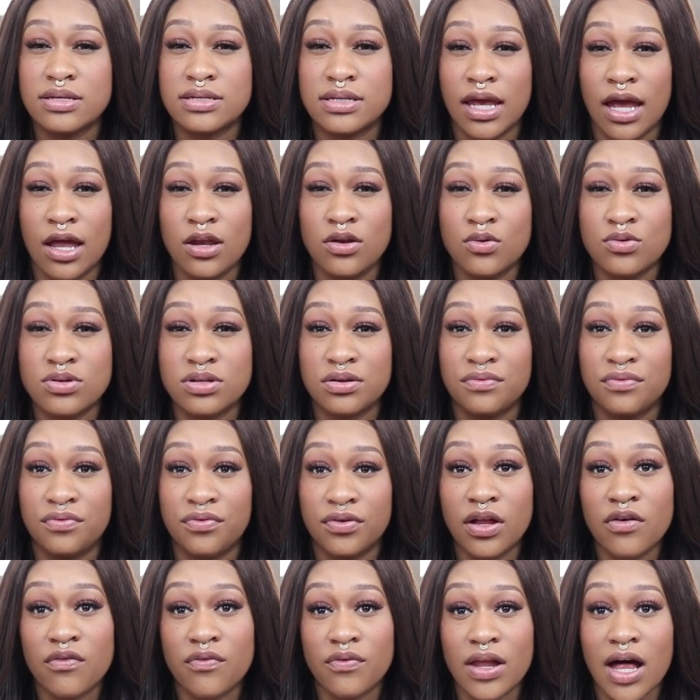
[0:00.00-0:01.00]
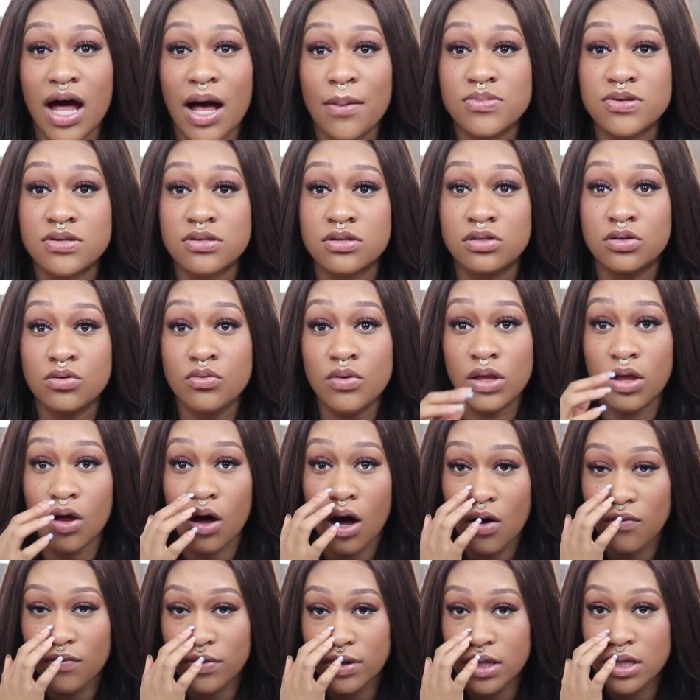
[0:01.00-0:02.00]
sandals and flip-flops to the
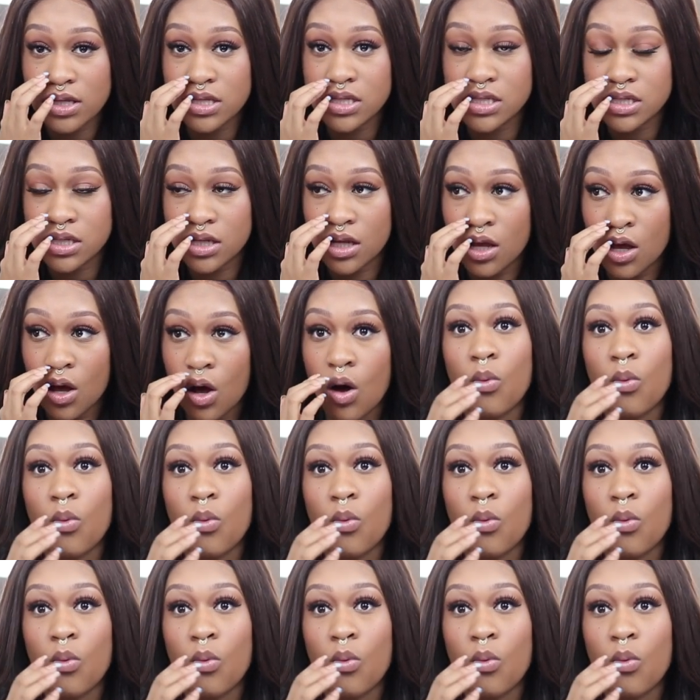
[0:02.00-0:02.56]
office.